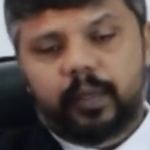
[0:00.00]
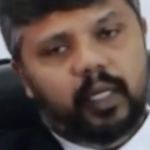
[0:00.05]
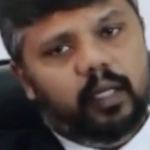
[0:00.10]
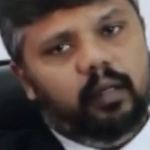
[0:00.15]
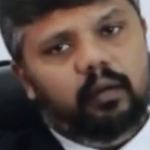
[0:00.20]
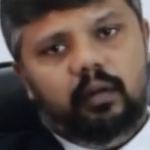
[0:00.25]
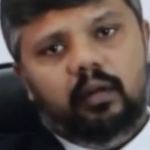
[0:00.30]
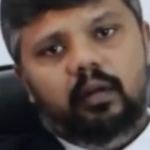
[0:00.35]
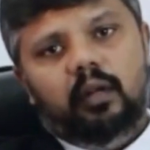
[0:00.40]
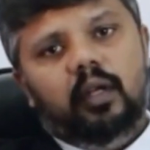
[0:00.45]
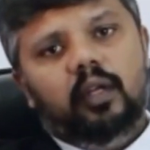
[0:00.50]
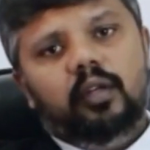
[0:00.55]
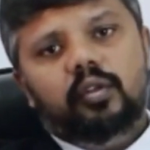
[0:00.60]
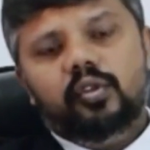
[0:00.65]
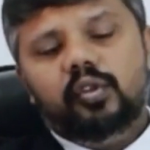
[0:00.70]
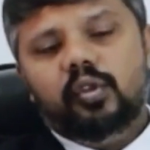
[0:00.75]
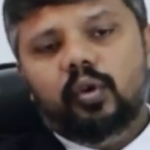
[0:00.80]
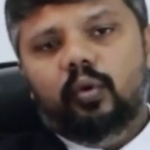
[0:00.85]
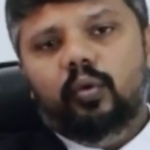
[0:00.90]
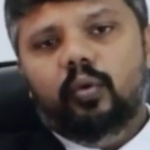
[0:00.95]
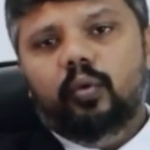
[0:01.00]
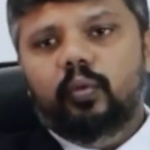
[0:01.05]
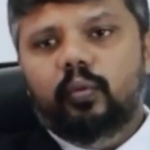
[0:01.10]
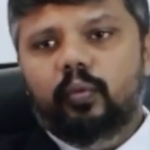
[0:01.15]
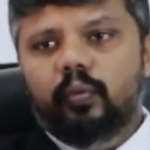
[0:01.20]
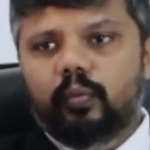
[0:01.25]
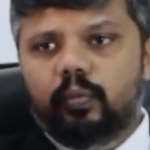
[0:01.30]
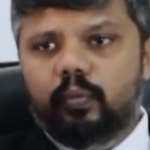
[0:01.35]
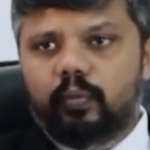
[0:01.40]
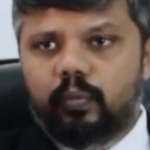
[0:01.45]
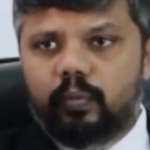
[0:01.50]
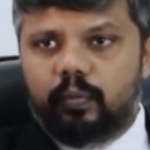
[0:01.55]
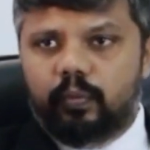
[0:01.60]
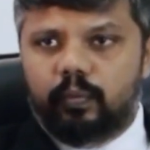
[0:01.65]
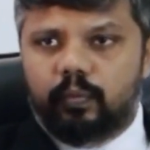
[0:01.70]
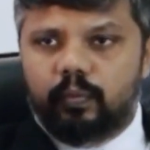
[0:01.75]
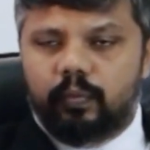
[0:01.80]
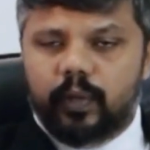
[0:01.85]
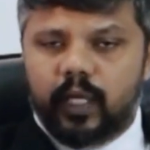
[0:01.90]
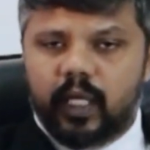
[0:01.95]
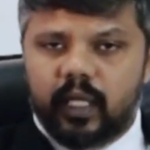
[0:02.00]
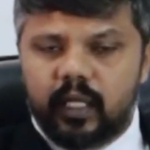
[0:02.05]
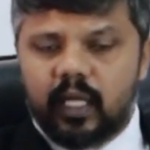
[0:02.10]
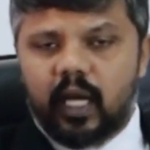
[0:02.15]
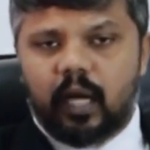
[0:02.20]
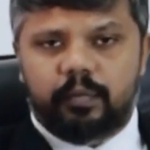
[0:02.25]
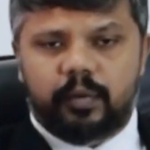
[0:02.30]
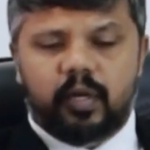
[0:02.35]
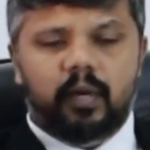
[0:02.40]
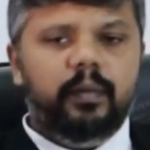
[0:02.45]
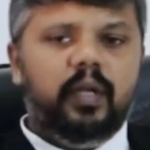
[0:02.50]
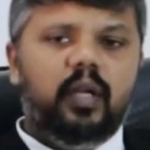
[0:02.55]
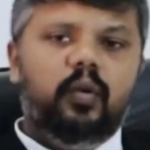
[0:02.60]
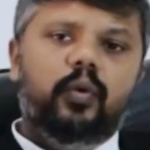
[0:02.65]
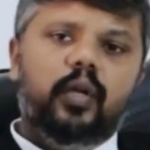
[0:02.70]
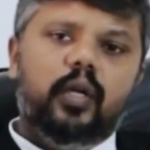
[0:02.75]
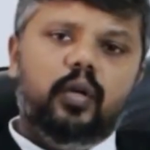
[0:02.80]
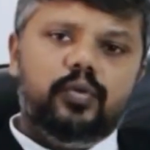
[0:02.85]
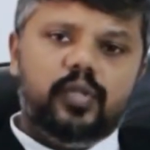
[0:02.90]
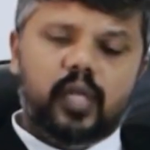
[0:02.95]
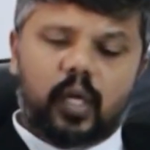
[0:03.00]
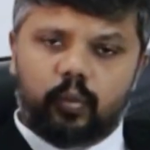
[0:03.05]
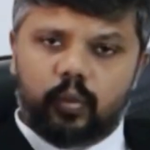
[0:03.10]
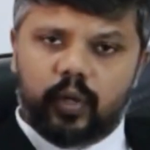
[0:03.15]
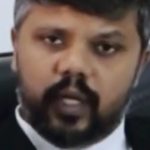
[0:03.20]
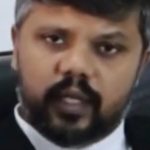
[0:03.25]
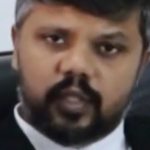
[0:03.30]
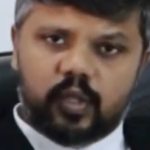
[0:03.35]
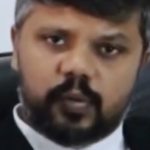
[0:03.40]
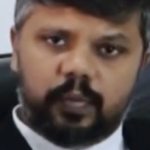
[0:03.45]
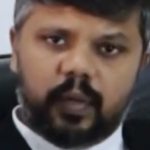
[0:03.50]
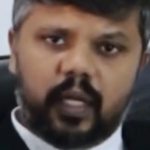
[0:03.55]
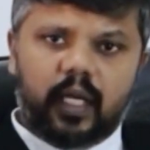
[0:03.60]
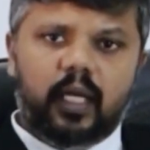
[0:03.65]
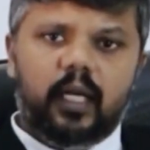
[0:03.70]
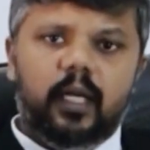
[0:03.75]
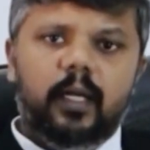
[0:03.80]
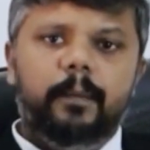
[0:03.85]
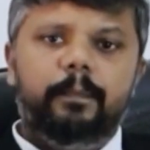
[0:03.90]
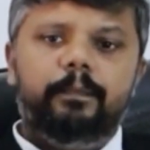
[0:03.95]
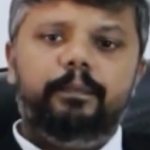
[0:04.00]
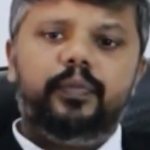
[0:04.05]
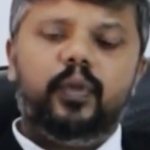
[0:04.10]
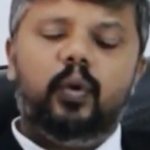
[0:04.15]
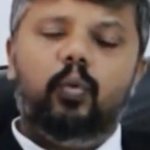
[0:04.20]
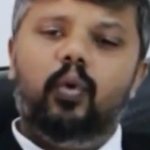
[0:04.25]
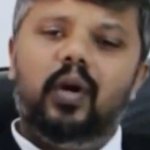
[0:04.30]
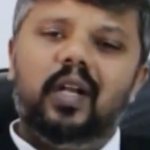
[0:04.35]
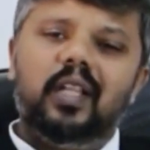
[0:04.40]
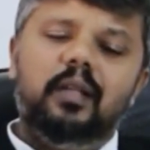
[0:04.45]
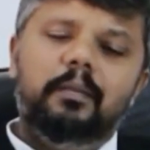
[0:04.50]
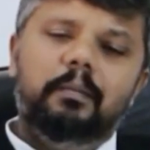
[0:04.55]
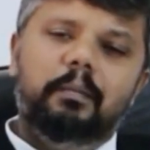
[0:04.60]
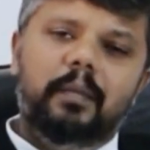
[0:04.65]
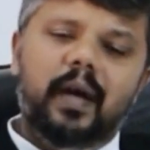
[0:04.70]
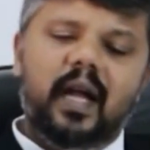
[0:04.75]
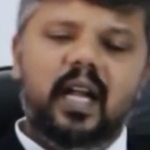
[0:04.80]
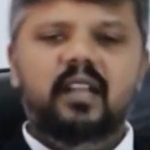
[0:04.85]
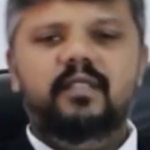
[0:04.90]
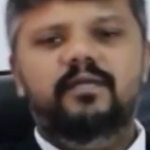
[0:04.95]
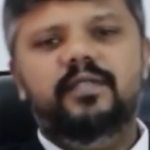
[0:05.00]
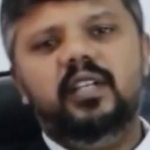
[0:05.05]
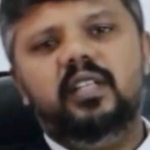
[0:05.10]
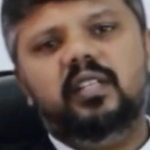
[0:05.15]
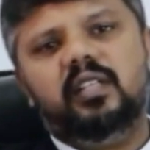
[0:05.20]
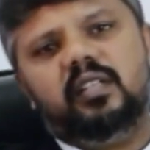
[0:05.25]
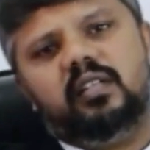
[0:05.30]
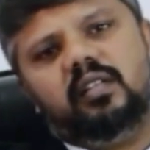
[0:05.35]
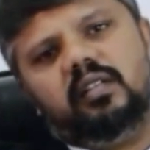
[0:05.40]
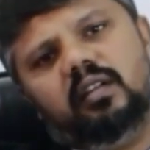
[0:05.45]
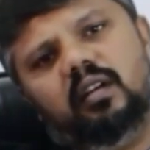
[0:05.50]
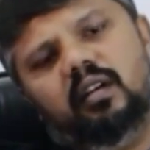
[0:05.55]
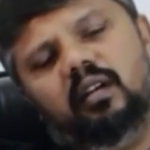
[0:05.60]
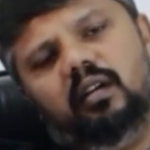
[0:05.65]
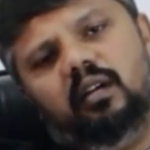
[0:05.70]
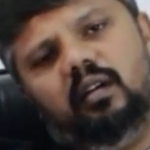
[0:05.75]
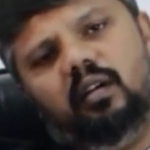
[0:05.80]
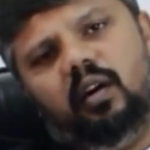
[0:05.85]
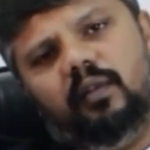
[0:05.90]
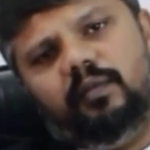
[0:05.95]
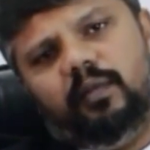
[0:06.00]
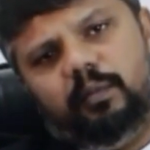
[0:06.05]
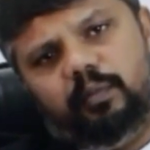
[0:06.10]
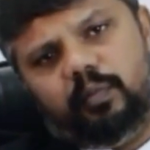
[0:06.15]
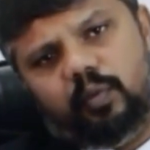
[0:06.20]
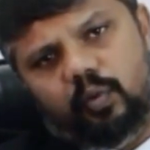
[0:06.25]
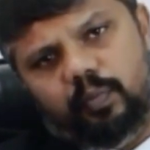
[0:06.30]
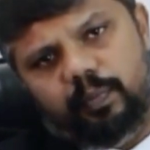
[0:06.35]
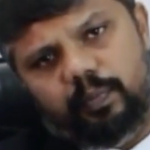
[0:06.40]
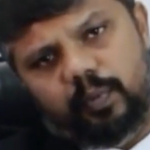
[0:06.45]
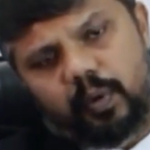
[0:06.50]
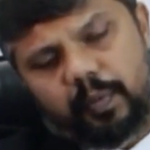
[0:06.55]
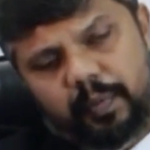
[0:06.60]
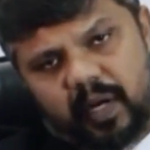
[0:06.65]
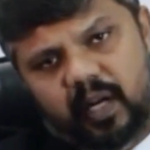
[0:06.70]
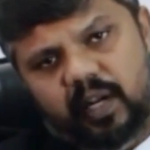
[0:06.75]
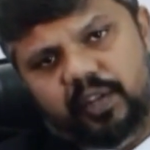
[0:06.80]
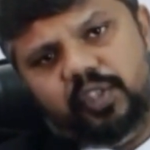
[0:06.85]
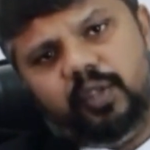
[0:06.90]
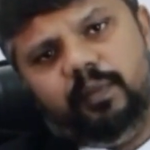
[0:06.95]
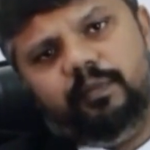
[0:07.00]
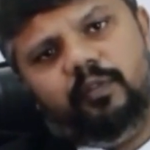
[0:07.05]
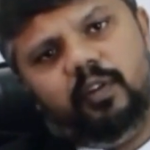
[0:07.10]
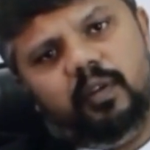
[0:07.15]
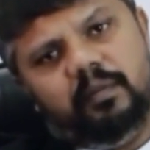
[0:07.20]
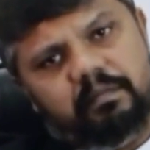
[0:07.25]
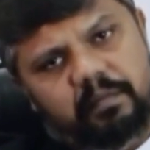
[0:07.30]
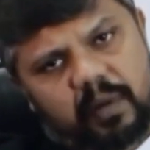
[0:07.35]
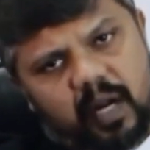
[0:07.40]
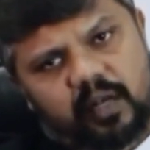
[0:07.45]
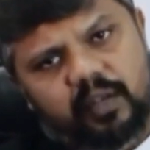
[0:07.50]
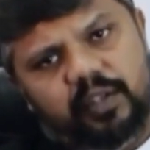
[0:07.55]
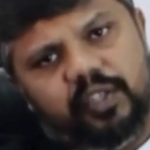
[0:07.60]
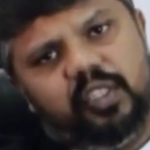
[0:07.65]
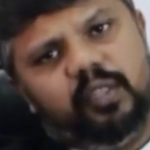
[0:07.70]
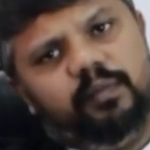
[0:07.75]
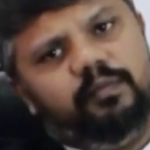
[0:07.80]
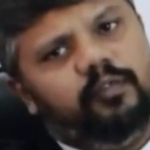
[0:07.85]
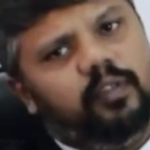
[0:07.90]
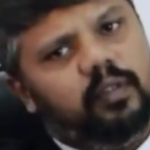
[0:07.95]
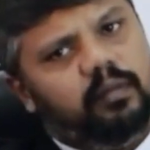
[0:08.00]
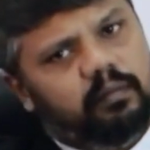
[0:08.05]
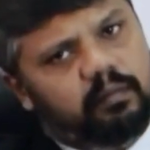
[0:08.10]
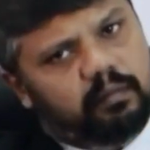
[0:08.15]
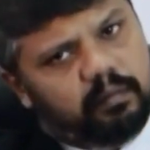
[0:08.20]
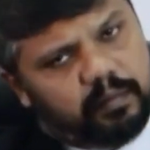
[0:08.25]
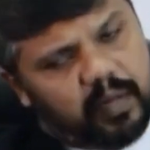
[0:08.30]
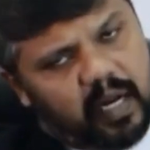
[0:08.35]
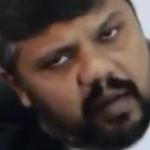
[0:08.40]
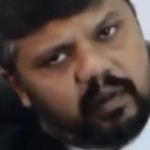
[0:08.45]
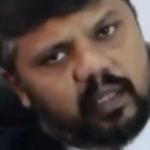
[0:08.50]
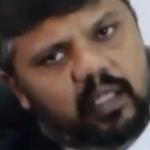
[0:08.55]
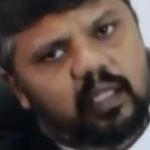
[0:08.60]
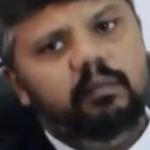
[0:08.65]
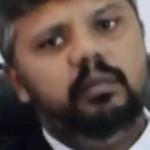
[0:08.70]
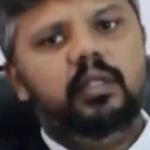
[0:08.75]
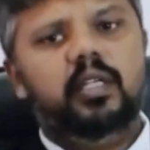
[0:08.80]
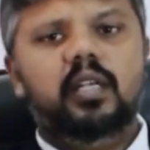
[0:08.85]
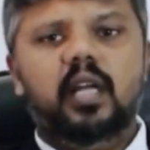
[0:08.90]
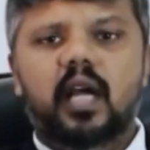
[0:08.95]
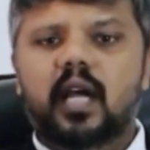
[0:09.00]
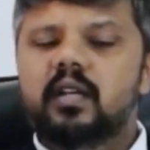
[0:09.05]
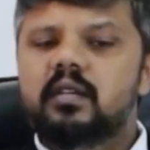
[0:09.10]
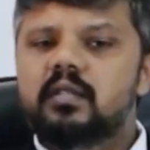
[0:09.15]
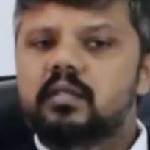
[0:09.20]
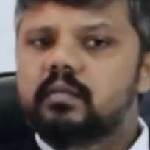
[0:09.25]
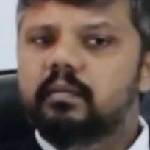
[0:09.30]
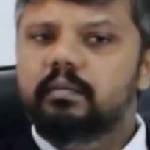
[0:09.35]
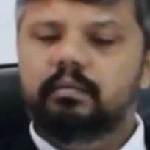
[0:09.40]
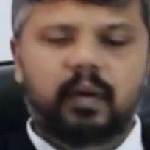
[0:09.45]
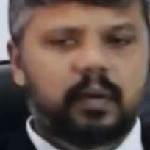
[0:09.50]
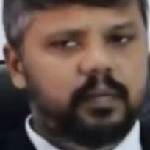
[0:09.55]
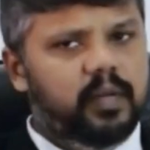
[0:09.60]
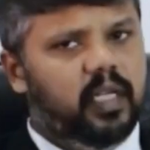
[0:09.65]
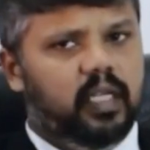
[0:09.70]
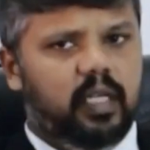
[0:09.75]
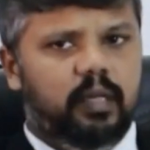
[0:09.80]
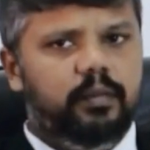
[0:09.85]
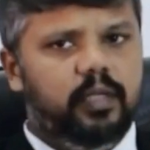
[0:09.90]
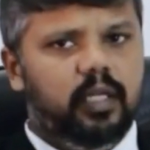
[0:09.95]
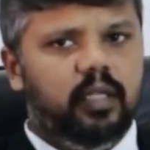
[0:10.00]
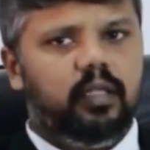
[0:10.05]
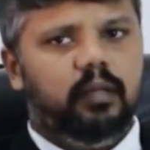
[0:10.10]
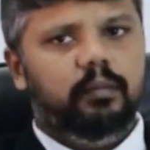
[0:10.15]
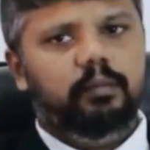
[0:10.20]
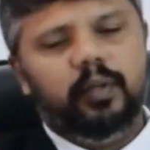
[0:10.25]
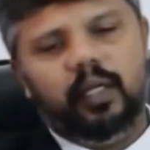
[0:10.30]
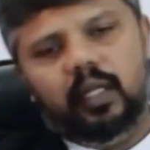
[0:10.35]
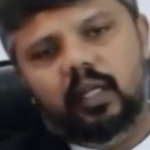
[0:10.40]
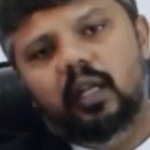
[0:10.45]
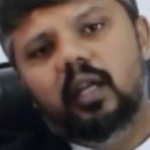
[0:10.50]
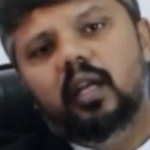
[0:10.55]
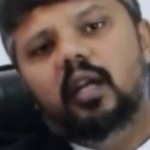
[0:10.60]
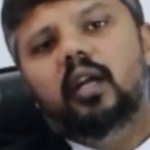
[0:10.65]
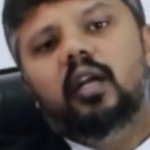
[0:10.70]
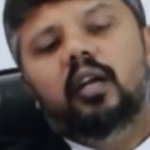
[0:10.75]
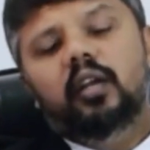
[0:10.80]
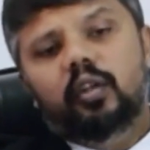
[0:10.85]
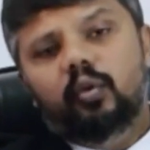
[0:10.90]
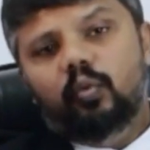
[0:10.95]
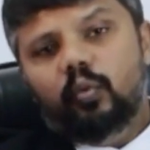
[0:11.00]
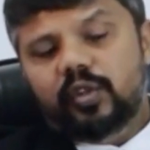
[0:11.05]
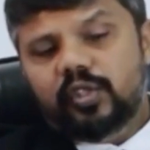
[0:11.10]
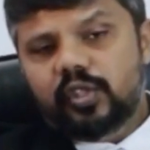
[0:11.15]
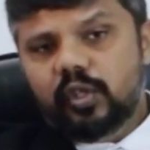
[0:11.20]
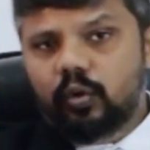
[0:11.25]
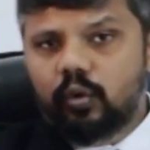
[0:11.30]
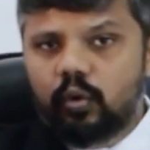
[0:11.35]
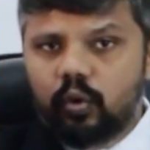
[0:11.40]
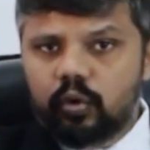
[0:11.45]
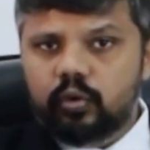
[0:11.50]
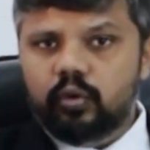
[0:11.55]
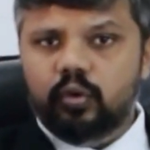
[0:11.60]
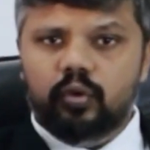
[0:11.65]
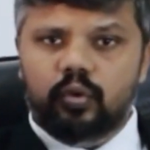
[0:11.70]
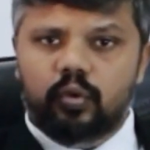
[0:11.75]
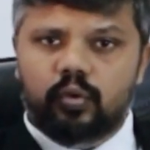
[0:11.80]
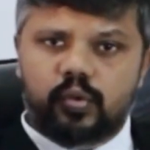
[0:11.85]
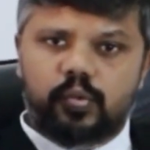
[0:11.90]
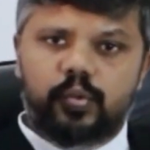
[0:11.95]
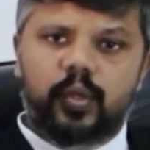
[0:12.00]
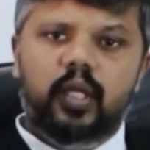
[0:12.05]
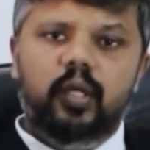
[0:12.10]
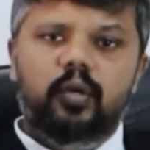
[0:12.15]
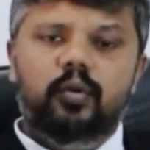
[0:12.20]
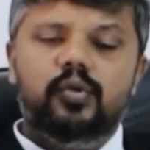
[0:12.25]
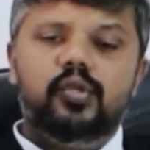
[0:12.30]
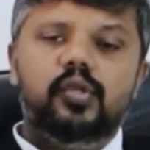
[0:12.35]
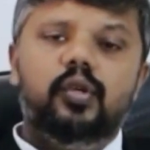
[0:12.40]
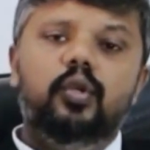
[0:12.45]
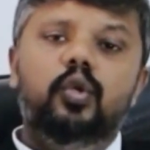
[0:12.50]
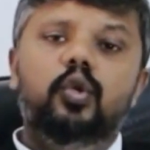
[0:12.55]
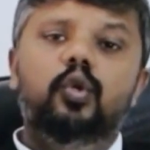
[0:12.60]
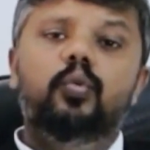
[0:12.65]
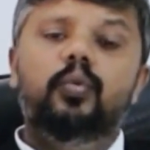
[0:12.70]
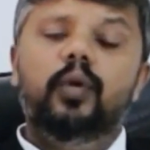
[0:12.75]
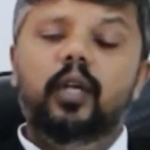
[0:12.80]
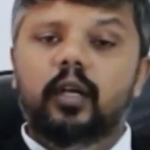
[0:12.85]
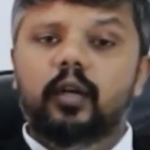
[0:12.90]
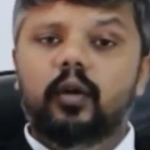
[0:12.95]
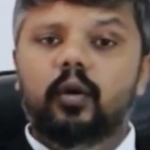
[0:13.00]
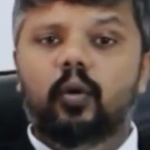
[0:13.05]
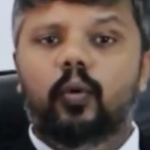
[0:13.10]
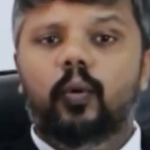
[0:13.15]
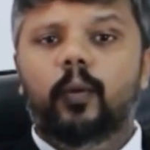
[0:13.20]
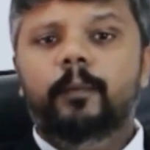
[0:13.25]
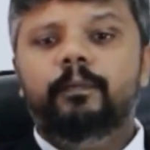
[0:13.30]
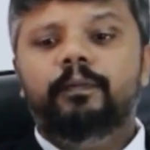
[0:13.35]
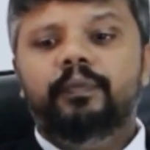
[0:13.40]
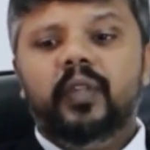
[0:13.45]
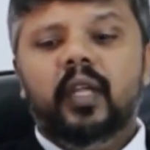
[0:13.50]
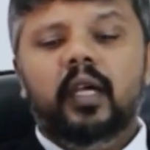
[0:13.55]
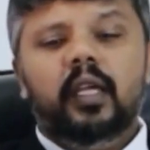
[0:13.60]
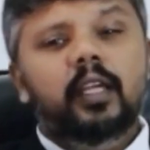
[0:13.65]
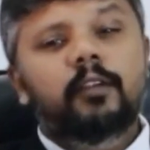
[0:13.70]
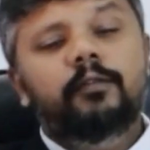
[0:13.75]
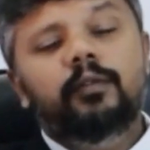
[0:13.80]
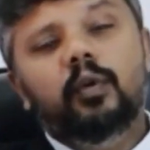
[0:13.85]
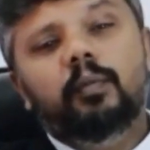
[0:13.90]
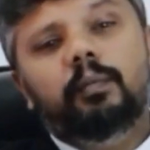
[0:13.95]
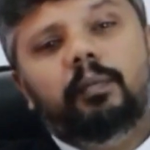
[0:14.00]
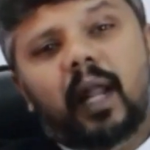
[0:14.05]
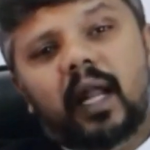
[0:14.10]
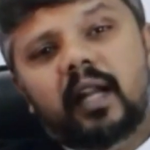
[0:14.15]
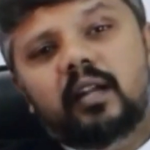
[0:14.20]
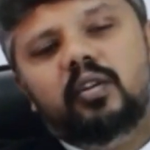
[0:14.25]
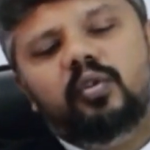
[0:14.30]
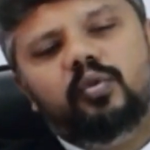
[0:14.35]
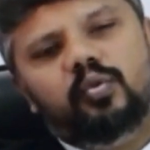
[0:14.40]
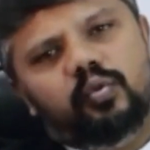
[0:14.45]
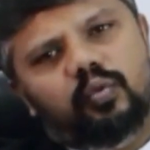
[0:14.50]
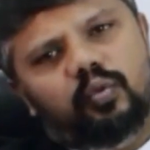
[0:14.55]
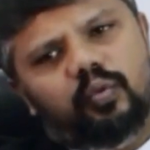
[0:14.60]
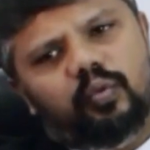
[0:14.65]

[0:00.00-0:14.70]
in. So in the upcoming videos, I would explain what are the benefits of a proprietorship firm, partnership firm, private limited and public limited company. Once you go through those videos, you will know if you plan to